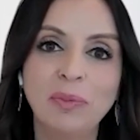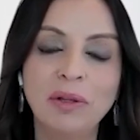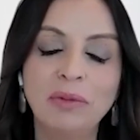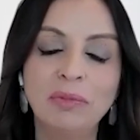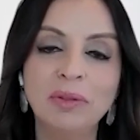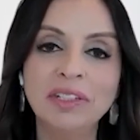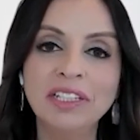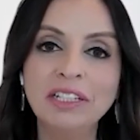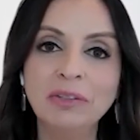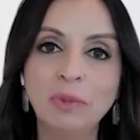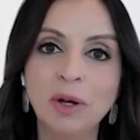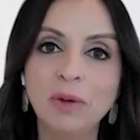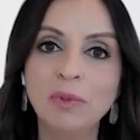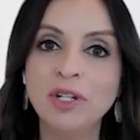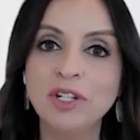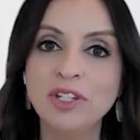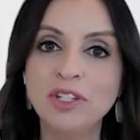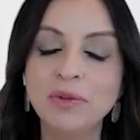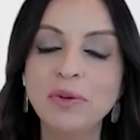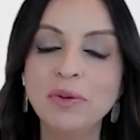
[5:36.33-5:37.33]
And really what
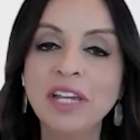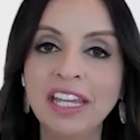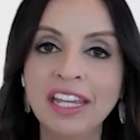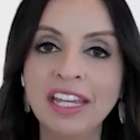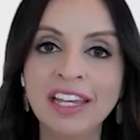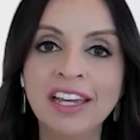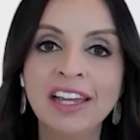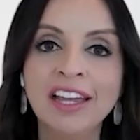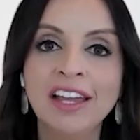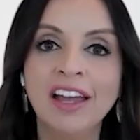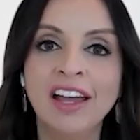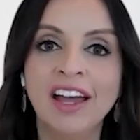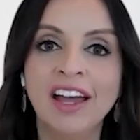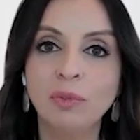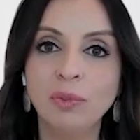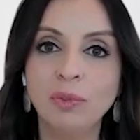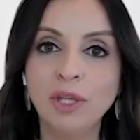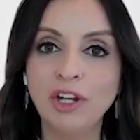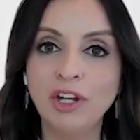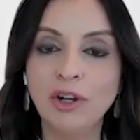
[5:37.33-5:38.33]
we're doing,
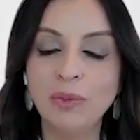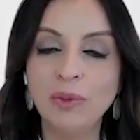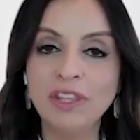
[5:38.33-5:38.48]
you know,